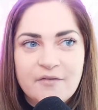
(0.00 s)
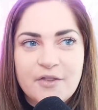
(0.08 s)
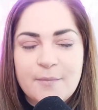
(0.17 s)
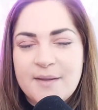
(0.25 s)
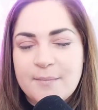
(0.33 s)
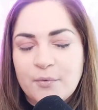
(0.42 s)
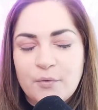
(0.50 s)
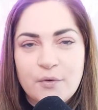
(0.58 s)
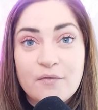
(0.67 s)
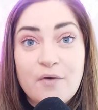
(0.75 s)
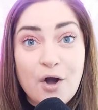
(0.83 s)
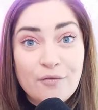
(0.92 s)
from the people
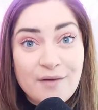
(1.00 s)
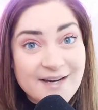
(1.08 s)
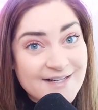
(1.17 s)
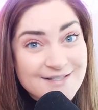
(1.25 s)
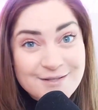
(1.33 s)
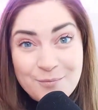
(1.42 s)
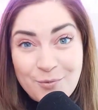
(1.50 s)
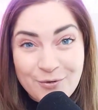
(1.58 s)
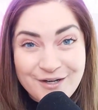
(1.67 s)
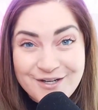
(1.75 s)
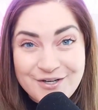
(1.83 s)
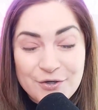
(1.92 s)
who have already
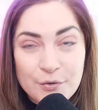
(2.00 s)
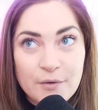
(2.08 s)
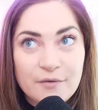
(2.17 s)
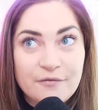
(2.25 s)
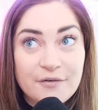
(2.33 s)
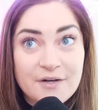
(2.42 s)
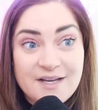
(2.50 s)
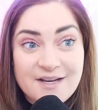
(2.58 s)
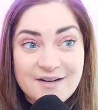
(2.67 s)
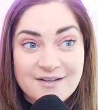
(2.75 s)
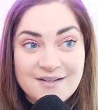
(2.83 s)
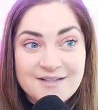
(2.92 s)
supported you for
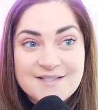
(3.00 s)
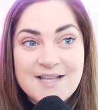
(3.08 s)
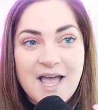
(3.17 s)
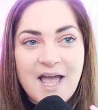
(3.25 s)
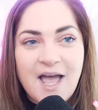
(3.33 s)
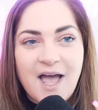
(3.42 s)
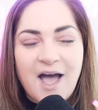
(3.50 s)
years.